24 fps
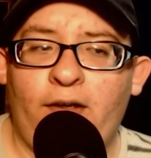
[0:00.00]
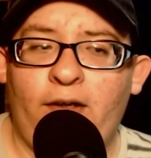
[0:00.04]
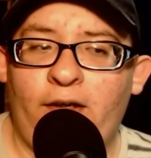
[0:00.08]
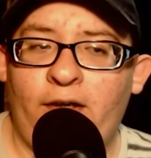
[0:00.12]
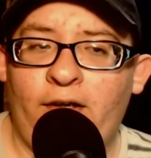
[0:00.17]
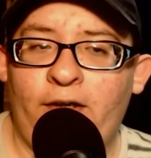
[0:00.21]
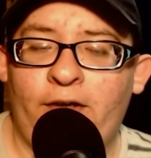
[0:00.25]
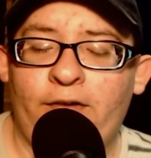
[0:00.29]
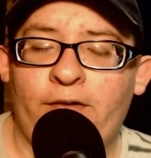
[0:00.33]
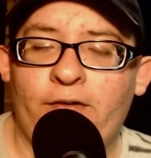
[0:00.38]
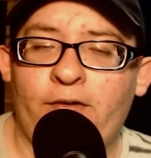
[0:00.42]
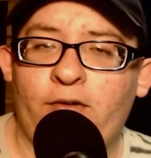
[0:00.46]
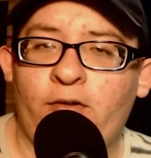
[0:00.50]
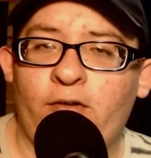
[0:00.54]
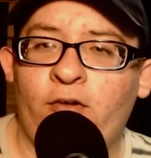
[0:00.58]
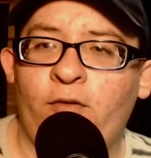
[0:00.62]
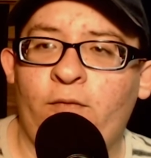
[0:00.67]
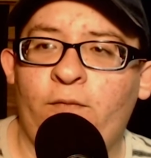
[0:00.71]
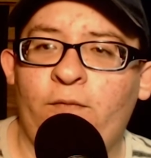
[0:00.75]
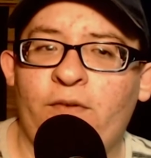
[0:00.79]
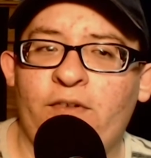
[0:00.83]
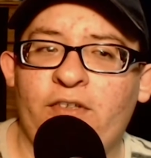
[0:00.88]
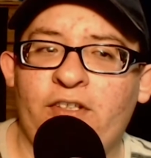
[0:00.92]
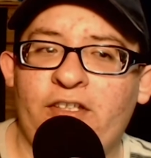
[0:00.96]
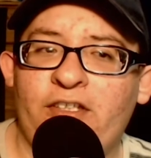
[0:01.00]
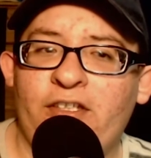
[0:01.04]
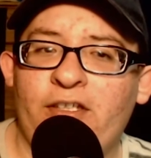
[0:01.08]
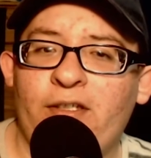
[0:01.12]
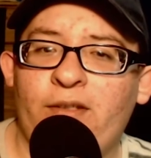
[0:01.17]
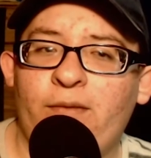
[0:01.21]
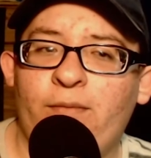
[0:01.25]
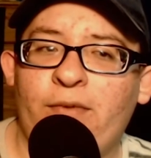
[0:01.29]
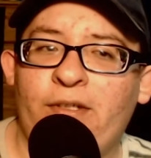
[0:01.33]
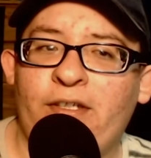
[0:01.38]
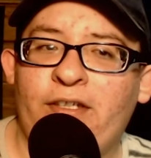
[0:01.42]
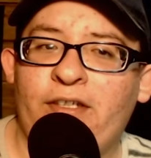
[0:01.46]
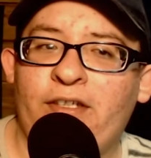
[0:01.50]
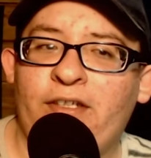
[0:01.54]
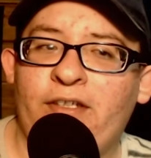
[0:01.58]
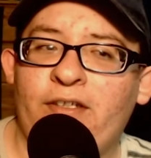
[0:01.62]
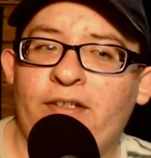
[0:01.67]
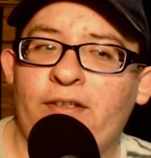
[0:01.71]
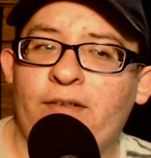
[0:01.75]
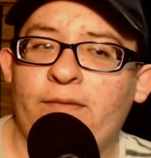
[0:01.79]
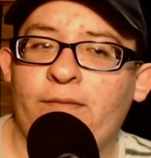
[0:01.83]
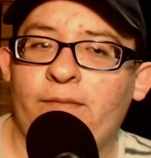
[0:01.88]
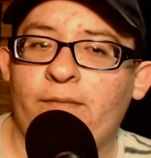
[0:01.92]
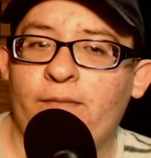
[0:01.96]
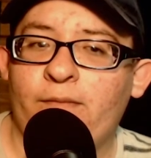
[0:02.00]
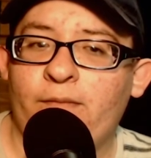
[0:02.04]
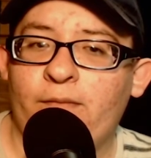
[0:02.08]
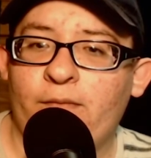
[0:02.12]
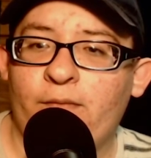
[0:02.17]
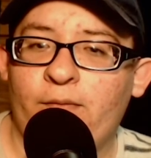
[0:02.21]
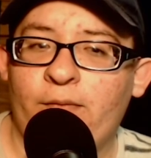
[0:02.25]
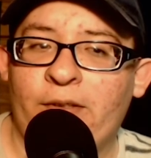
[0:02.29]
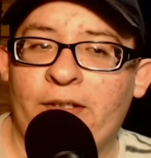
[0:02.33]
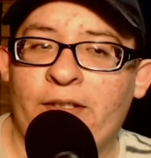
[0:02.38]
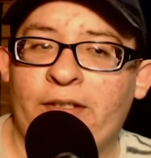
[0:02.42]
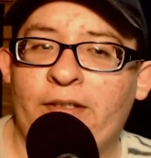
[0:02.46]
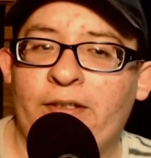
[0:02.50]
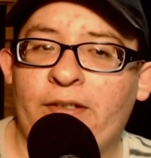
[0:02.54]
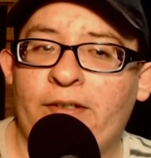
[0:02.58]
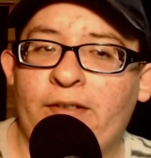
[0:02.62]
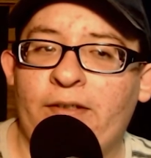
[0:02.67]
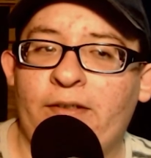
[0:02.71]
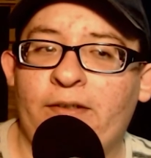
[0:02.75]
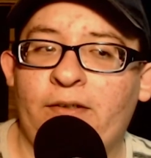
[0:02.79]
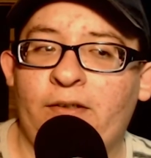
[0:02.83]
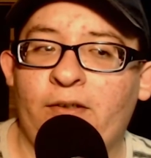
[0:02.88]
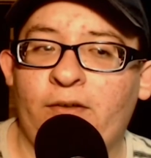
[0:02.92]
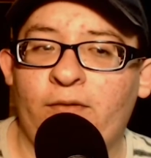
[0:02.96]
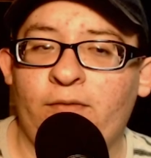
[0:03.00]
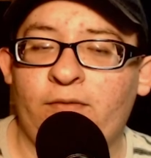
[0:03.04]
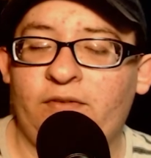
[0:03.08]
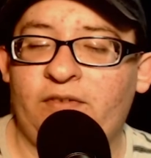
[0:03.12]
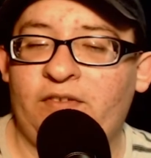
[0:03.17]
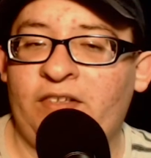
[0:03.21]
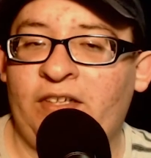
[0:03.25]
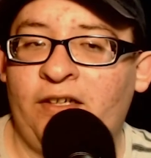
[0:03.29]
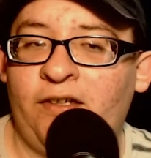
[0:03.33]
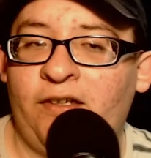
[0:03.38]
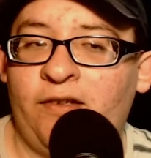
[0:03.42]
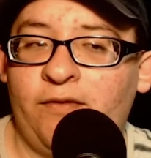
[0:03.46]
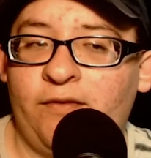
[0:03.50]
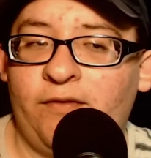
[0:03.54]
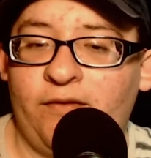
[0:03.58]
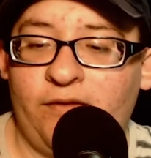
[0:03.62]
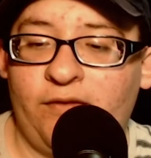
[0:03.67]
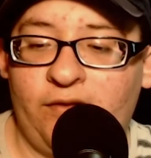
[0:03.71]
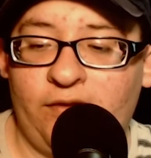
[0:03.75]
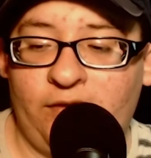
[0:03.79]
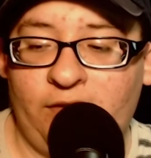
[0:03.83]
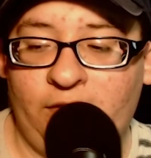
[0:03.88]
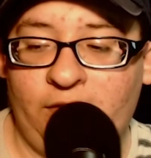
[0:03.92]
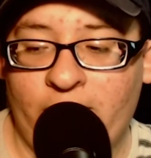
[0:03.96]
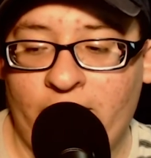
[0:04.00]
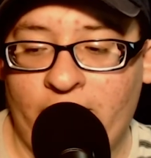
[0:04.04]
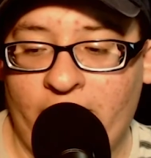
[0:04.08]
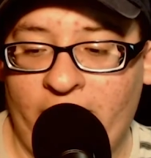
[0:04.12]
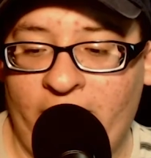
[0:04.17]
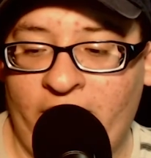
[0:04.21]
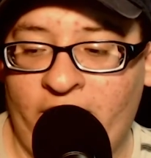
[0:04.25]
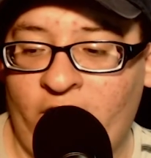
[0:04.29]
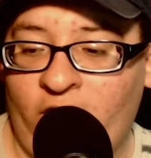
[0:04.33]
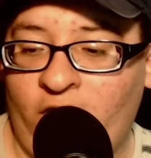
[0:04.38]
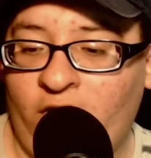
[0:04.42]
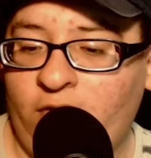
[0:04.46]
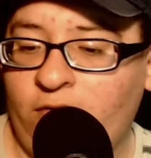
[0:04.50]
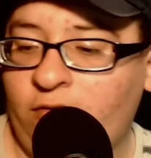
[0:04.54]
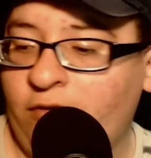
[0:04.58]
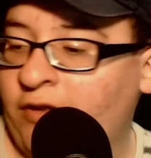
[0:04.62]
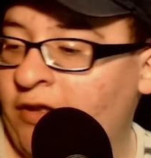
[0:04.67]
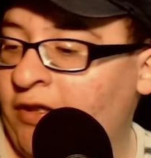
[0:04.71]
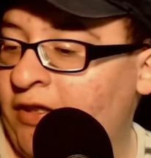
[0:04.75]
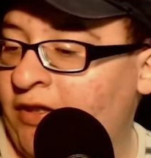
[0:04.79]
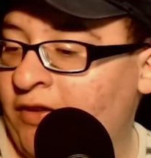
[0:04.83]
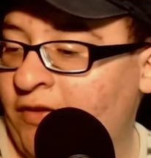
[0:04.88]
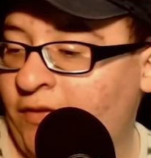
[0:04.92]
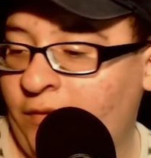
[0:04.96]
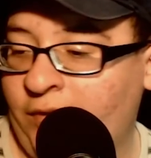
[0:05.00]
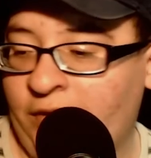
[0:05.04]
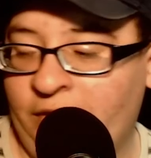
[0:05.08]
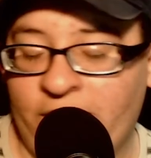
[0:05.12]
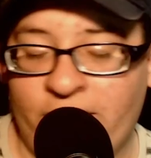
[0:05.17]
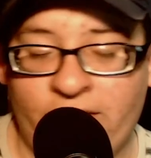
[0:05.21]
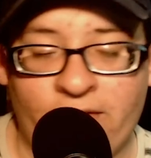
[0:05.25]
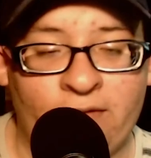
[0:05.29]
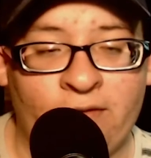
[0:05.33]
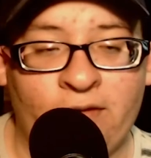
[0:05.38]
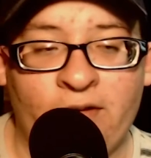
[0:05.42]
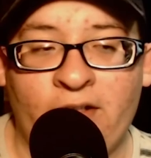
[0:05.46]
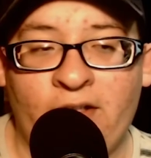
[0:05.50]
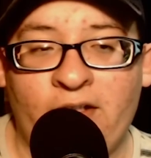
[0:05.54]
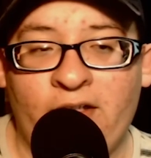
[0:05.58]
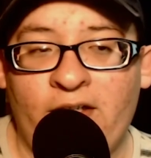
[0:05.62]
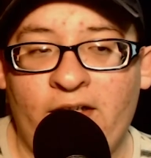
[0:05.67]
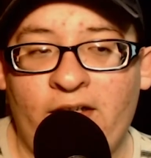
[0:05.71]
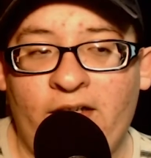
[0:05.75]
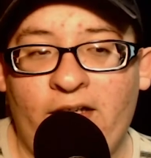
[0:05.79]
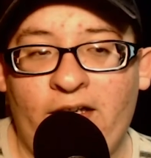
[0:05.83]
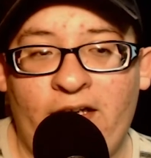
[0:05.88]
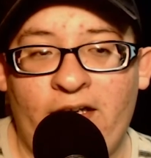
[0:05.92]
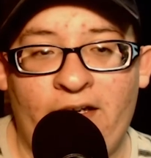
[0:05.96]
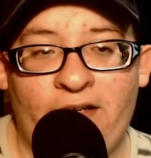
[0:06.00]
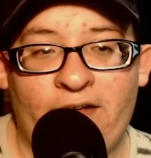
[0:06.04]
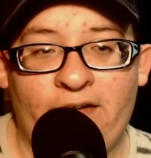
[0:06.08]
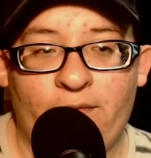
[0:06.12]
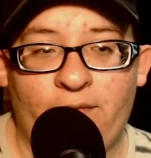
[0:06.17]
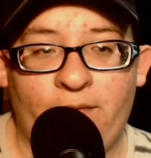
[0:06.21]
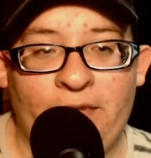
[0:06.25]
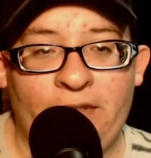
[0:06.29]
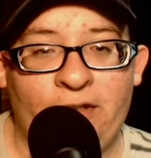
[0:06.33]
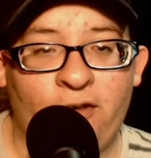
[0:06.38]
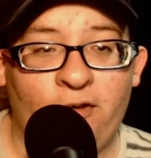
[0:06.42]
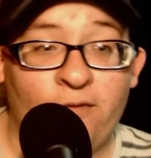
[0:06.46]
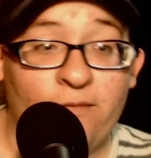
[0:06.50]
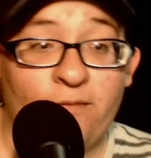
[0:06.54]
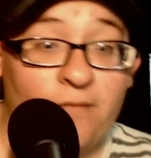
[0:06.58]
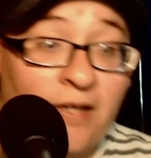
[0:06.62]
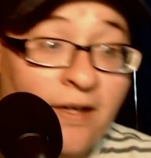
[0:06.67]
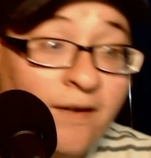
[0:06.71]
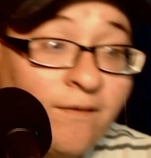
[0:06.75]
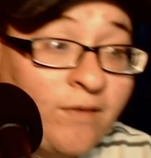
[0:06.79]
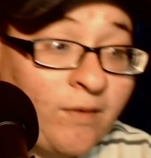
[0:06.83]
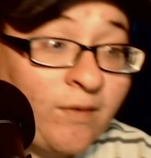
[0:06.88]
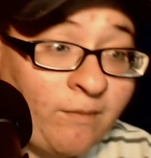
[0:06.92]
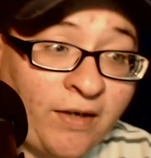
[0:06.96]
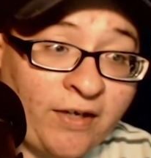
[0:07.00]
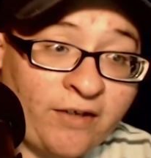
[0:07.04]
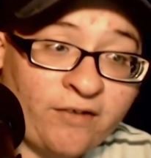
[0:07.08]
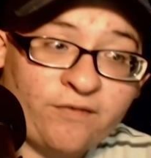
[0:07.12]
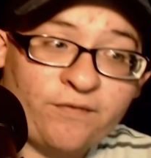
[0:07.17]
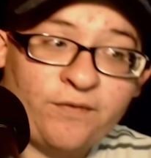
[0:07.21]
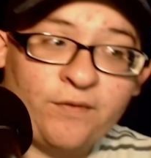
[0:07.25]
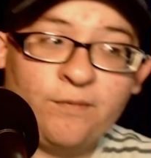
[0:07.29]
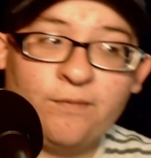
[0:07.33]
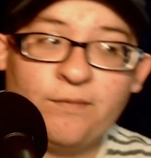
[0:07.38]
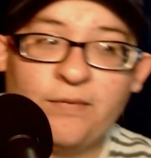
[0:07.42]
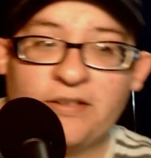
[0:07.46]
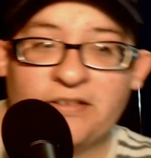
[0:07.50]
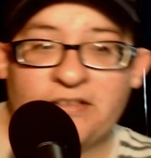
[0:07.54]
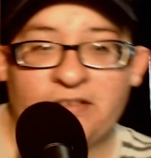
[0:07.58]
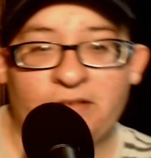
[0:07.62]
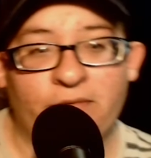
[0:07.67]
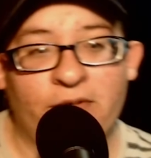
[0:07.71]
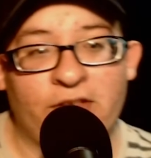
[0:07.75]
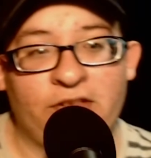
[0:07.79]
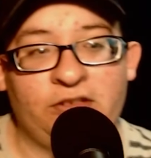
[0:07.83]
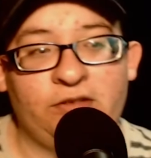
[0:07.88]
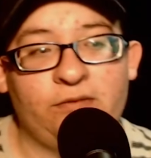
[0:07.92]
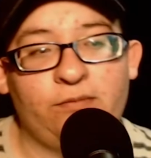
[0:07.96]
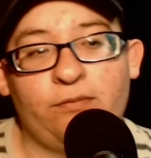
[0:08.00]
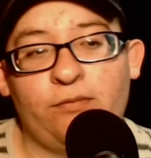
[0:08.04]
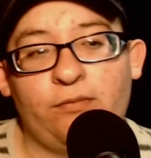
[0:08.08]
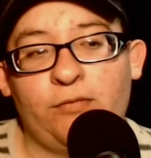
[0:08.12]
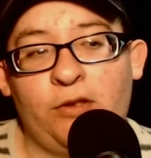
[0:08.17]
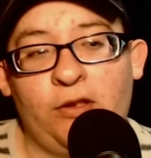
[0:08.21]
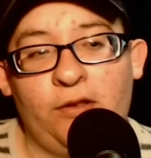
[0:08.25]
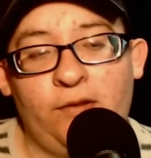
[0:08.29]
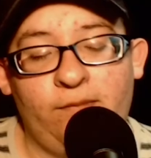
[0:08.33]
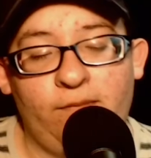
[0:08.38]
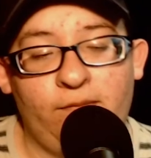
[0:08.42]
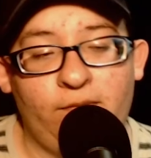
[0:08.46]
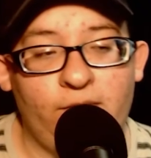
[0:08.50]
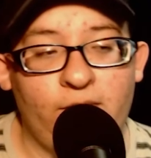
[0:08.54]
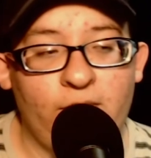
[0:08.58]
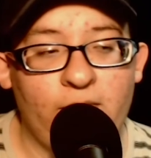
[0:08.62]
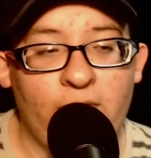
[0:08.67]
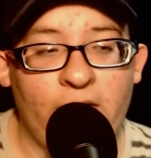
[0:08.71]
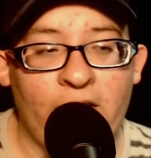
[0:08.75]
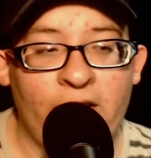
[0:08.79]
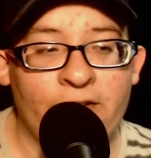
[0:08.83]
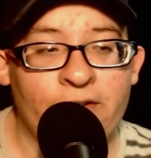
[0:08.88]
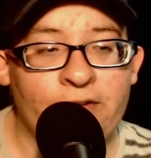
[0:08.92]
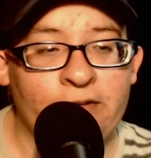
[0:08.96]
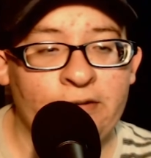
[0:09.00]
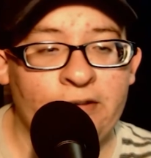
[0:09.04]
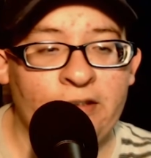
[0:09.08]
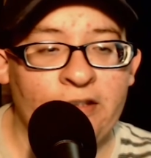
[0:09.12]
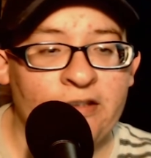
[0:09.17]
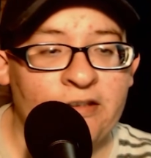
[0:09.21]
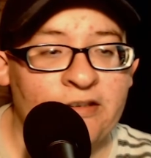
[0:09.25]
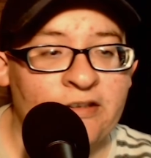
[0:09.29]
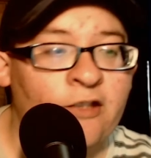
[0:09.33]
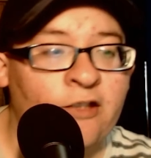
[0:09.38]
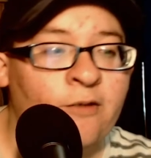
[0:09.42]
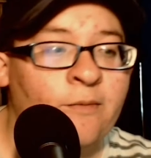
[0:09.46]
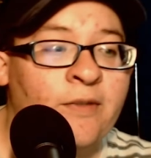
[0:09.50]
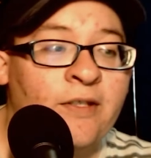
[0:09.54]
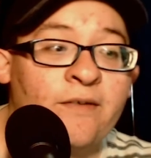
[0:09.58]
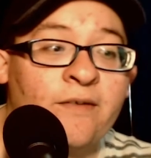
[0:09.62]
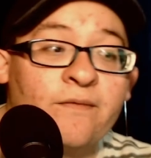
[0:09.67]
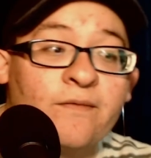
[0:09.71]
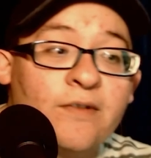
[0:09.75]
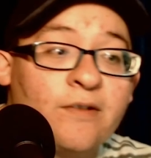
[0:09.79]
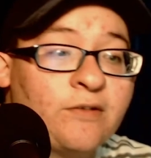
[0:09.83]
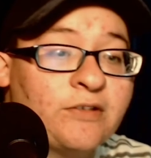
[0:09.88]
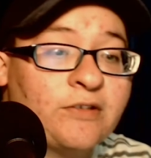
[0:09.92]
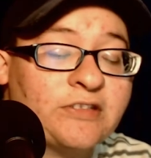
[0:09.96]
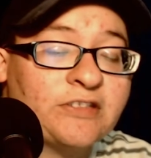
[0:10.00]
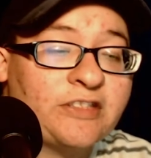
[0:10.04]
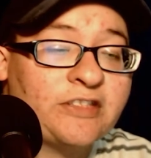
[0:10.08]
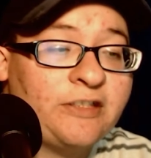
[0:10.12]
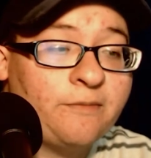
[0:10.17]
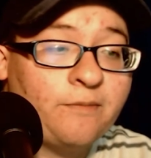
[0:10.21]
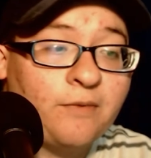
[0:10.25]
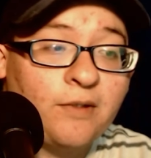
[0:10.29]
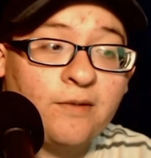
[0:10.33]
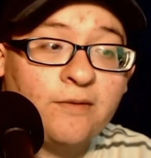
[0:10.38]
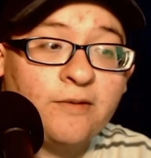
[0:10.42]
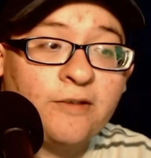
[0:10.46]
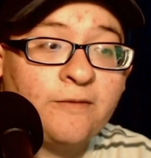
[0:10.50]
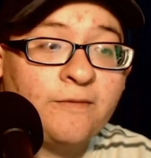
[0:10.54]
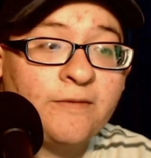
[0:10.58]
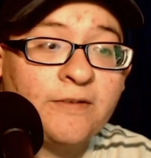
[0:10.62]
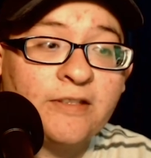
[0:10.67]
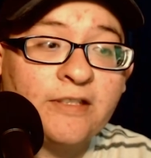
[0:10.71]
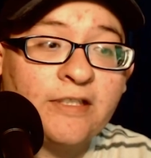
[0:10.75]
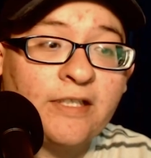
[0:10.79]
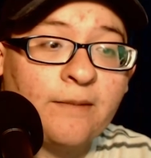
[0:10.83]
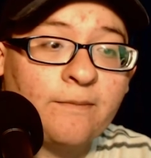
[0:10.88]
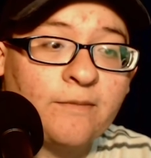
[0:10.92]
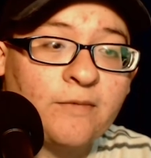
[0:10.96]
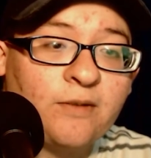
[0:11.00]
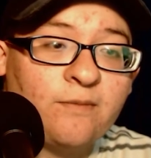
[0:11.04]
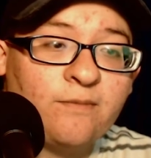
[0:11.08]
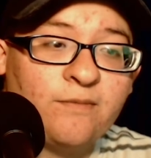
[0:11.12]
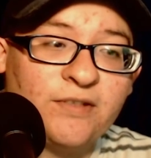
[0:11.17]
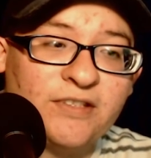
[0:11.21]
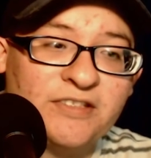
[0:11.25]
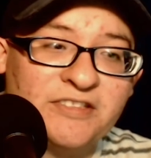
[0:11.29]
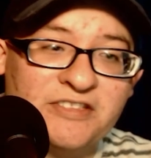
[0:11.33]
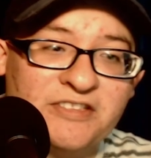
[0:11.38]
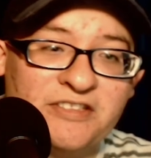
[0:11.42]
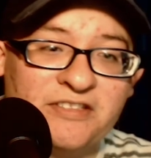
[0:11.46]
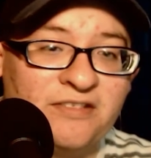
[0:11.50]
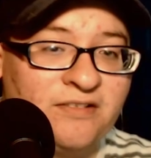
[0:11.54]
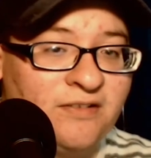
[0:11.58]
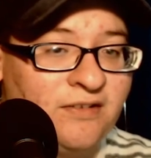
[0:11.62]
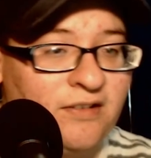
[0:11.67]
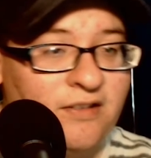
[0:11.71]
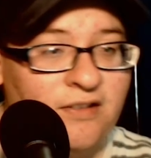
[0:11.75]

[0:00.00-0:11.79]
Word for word: and hopefully we we don't sound uh, as awkward as we do, and we don't have the microphone buzzing, which um, Andrew didn't tell me if it was keep on if it kept on buzzing.